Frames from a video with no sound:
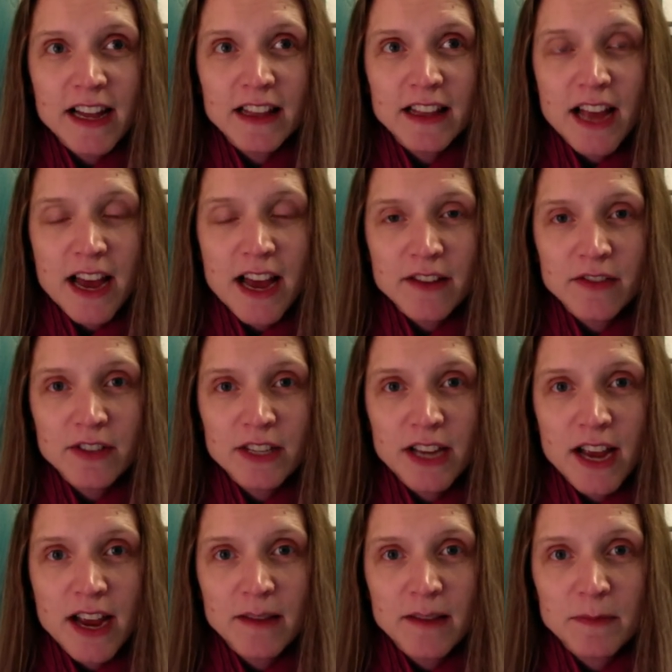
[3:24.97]
a lot of
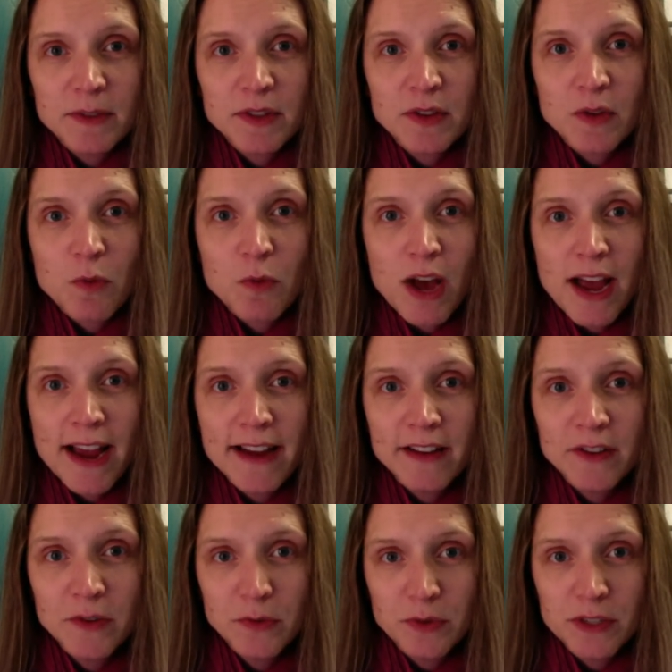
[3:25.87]
times the why
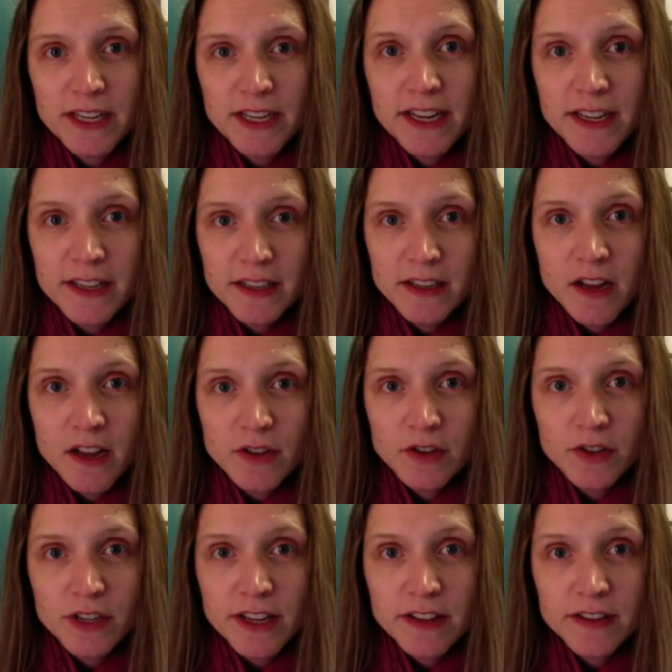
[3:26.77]
is really hidden
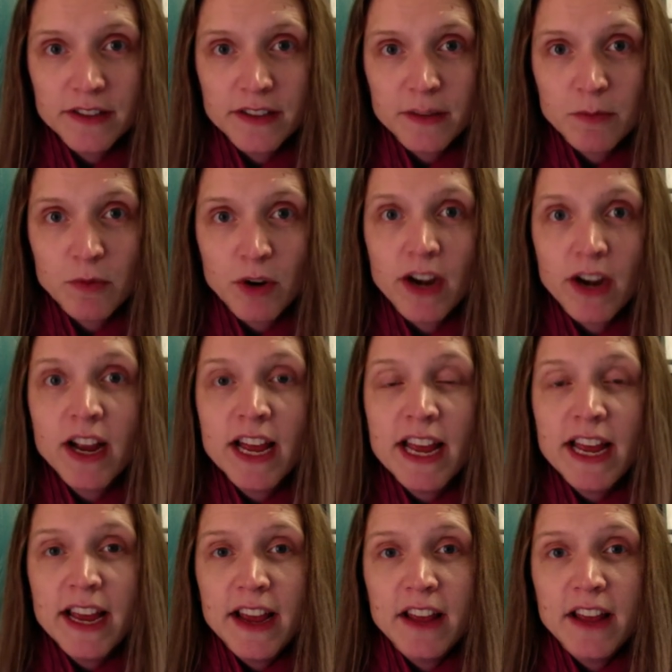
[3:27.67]
underneath somewhere.